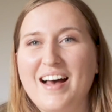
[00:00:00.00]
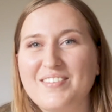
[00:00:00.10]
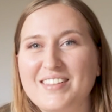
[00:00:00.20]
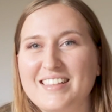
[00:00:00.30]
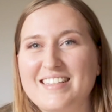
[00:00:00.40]

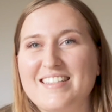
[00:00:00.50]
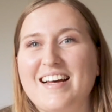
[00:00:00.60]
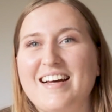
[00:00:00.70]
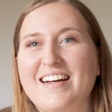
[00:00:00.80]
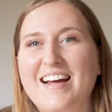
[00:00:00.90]
I'm
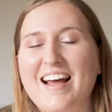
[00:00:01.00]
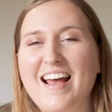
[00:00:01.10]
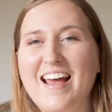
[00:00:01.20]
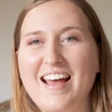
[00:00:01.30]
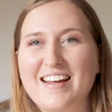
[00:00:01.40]
Alyssa,
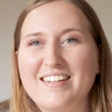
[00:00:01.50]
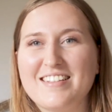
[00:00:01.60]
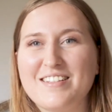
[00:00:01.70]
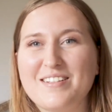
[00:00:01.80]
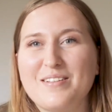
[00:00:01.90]

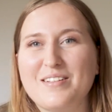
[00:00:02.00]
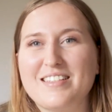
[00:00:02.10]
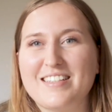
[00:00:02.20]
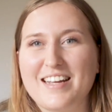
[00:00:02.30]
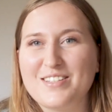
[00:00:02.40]
and
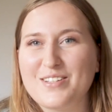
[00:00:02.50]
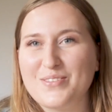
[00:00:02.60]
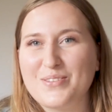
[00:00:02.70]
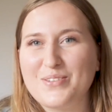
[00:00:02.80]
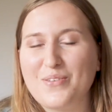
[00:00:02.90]
stay
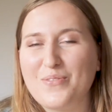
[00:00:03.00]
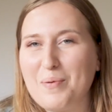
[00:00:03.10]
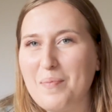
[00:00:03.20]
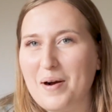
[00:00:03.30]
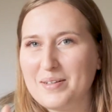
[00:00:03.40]
tuned
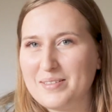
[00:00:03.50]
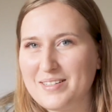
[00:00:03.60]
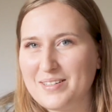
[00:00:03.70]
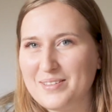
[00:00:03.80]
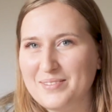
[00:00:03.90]
for part
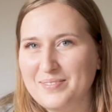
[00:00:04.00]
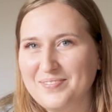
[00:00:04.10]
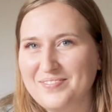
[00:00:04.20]
2.